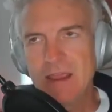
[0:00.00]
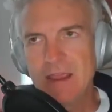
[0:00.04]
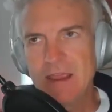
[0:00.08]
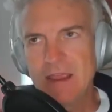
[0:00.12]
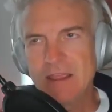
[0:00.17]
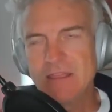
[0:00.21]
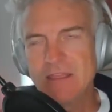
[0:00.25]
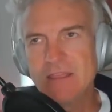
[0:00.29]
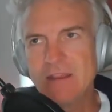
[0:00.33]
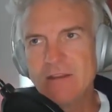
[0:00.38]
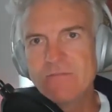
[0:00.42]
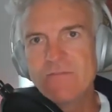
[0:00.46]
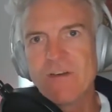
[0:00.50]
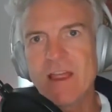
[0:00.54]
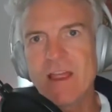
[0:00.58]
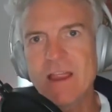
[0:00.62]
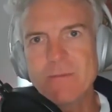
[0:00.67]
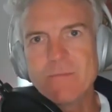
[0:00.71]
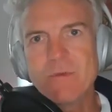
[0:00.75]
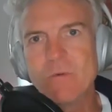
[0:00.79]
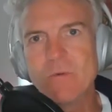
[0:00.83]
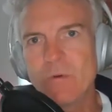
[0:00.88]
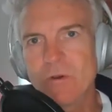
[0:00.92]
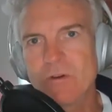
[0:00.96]
in the
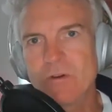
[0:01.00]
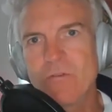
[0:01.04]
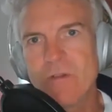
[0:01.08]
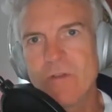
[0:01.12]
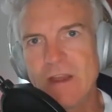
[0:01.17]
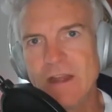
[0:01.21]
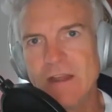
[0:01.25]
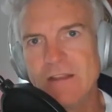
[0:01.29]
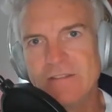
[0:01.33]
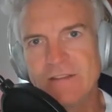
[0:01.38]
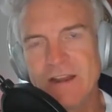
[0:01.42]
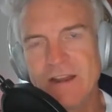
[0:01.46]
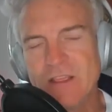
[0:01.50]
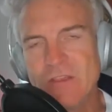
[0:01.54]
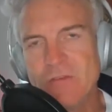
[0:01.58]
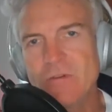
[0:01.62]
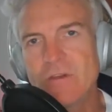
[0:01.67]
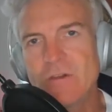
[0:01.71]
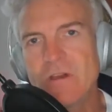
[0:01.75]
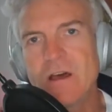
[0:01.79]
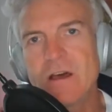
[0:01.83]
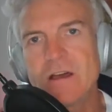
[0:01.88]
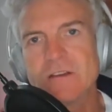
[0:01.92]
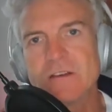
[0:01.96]
environment we're creating today, you
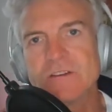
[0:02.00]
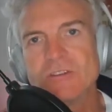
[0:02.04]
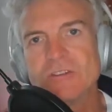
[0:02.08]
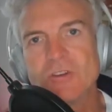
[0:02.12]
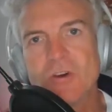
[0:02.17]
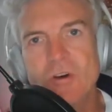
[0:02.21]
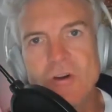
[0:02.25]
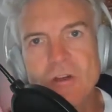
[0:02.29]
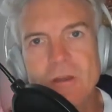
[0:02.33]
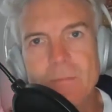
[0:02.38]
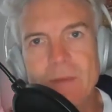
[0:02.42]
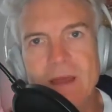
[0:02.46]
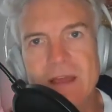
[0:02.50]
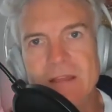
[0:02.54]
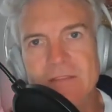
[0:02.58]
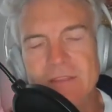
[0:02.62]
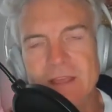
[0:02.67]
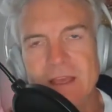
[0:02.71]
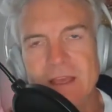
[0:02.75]
can't talk about